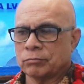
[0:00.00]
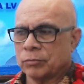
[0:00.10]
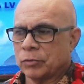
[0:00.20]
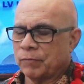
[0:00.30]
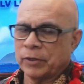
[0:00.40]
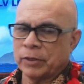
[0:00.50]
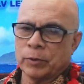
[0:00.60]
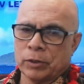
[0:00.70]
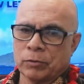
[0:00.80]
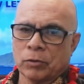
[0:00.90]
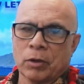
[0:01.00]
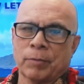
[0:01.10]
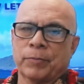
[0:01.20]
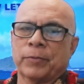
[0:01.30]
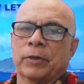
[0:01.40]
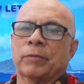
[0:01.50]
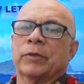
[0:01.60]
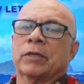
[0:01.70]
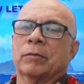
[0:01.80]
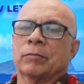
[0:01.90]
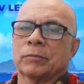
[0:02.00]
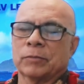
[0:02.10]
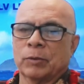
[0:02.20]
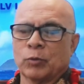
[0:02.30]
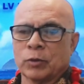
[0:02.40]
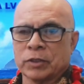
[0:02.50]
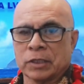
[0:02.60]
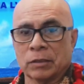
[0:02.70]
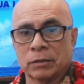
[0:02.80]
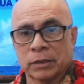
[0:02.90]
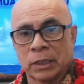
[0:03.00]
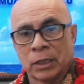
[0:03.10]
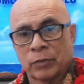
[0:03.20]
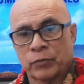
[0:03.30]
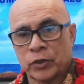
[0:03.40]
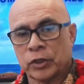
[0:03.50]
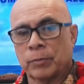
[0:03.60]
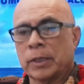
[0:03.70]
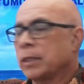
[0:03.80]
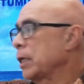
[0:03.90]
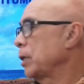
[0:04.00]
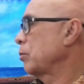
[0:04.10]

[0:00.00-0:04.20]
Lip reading: hopefully when you grow up, become a more skilled fisherman, then you